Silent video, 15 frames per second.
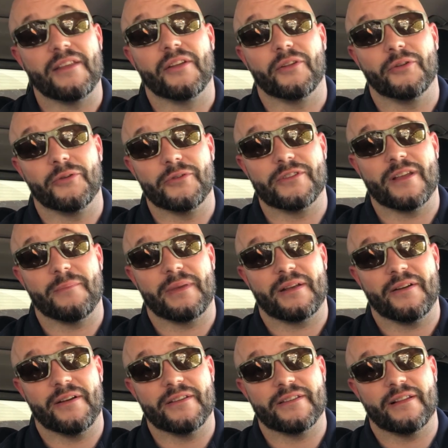you lose it
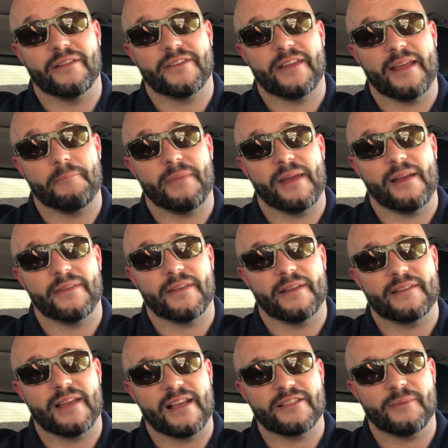because
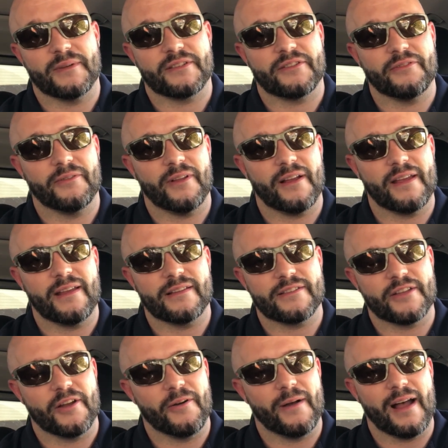the test was too light.
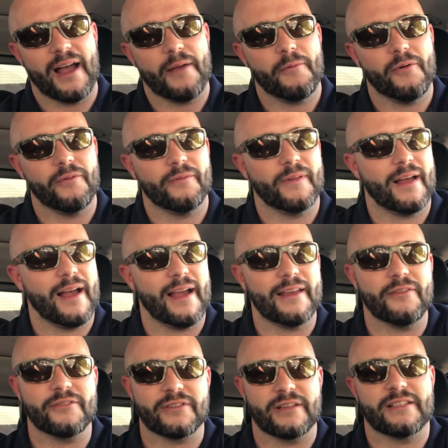So I
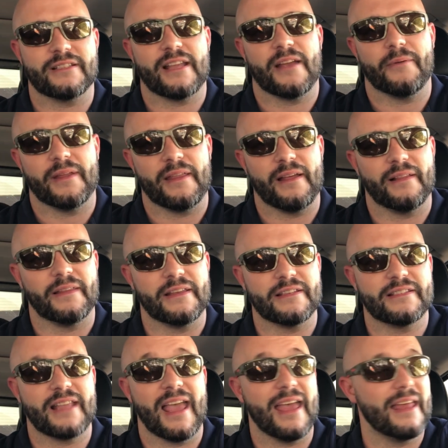usually stay with at
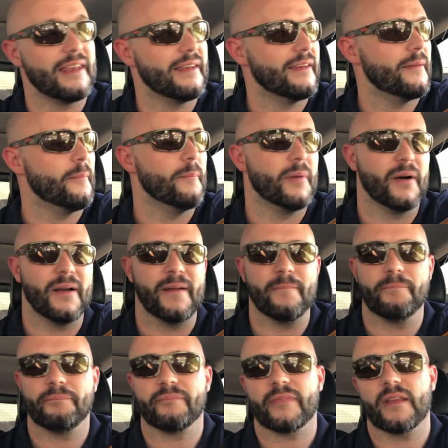least 10, but
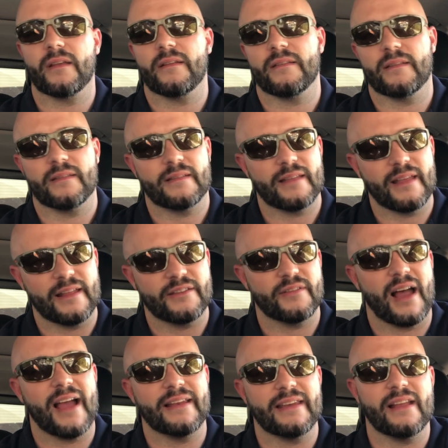it's
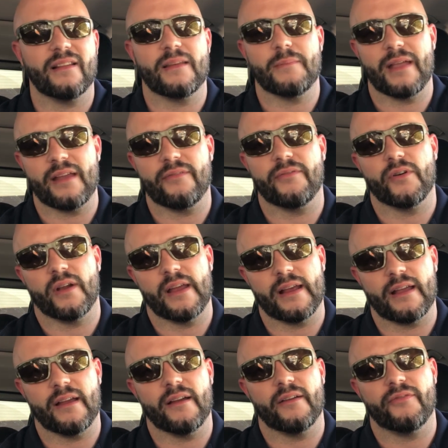ideally made for
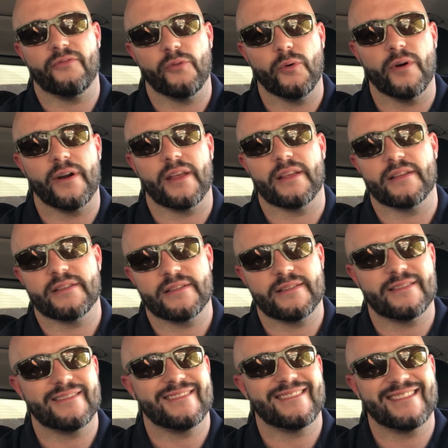like a 4 to
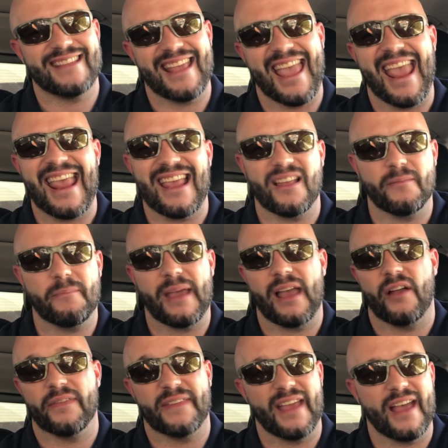8
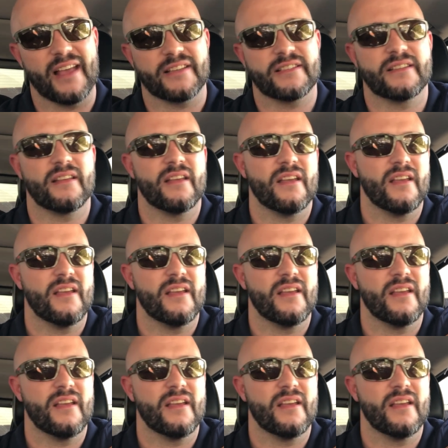pound test.